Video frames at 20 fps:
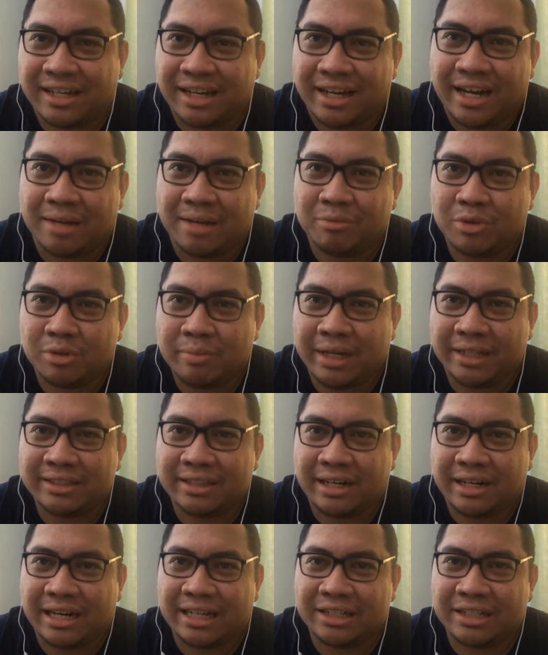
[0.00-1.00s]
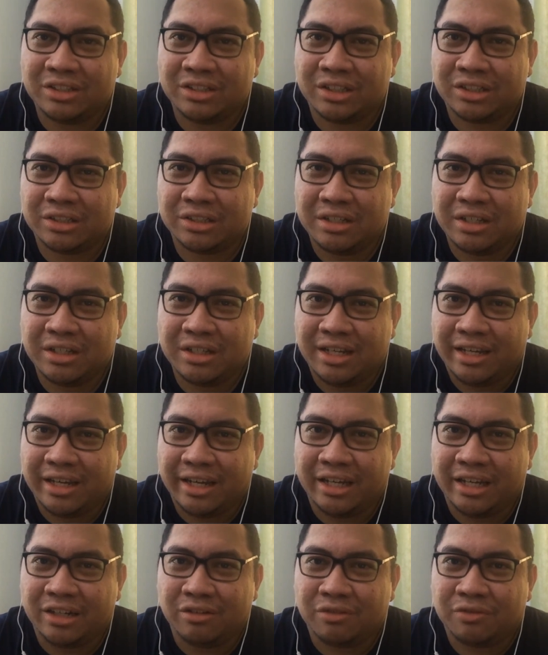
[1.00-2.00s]
I'm Ruben Tarado
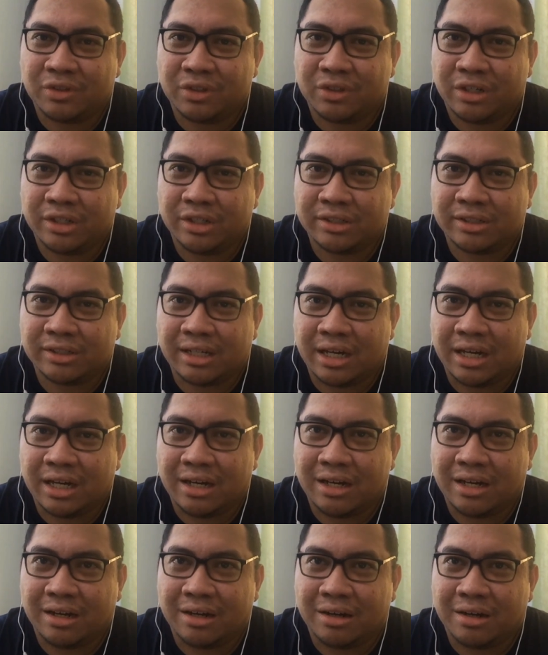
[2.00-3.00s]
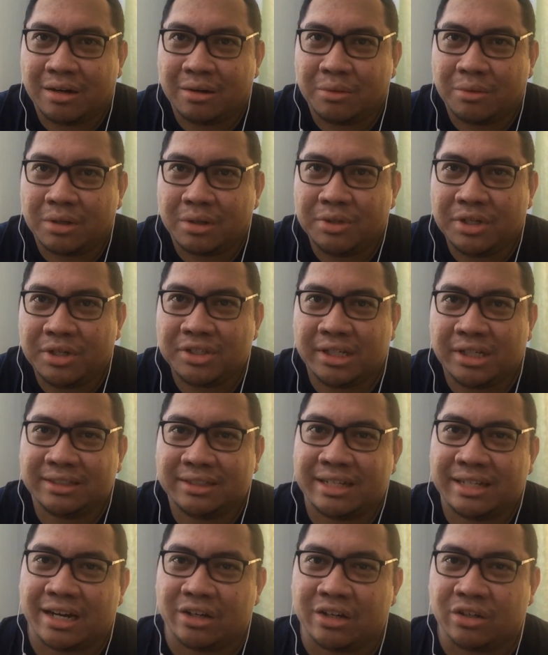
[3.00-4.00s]
and of course, we're
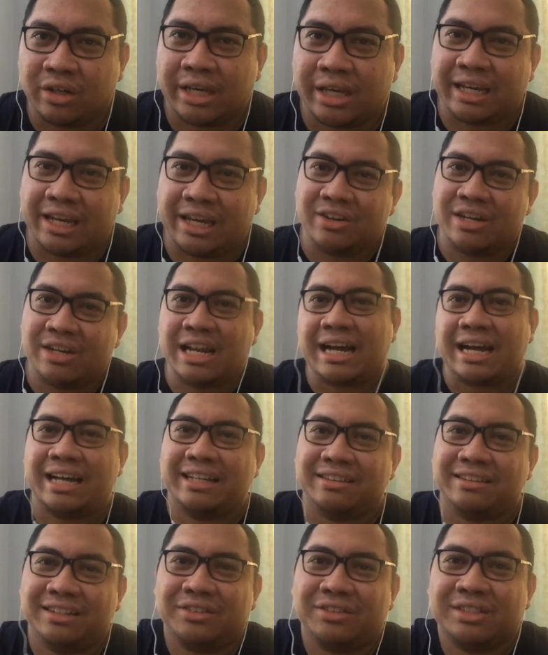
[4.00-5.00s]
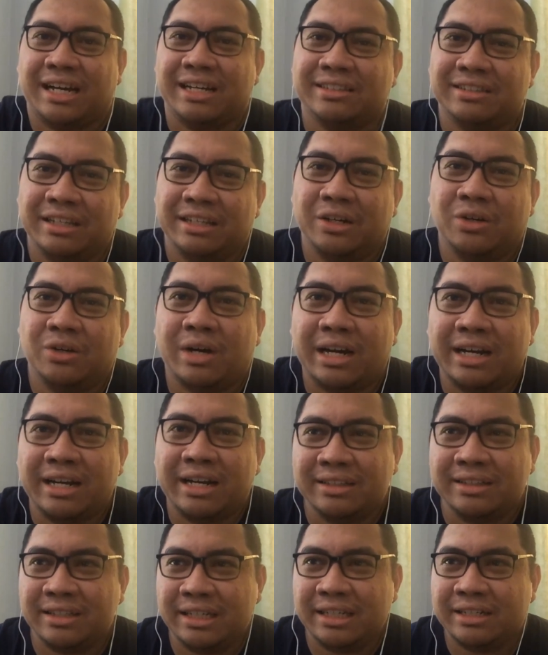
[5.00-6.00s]
wishing na okay kayong lahat dito sa ating
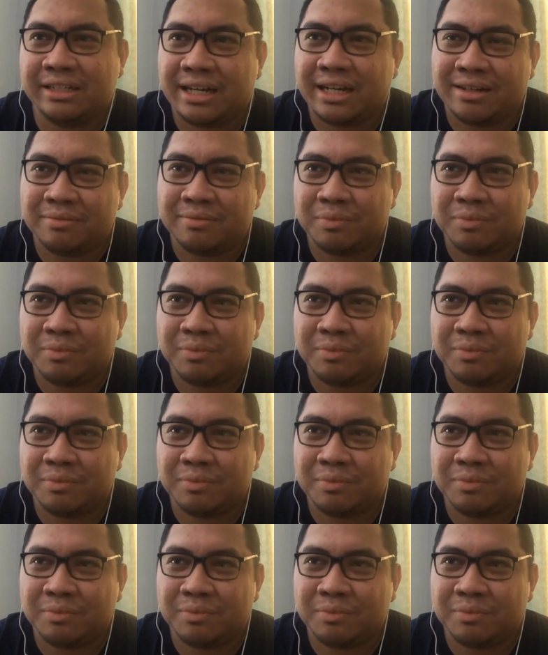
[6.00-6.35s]
quarantine.